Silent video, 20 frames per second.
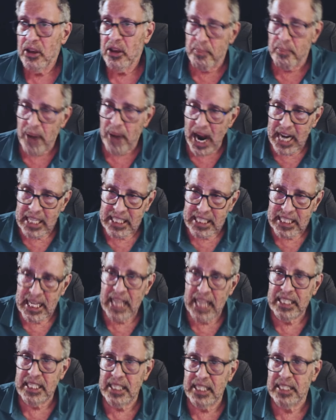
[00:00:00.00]
your body
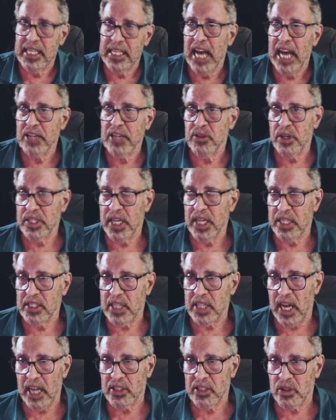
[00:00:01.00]
senses the extra
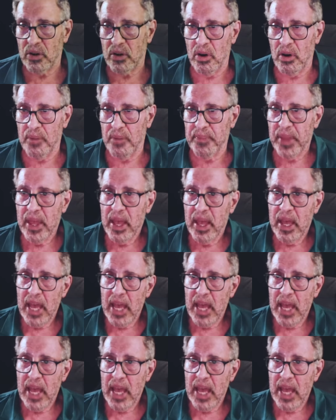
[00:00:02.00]
testosterone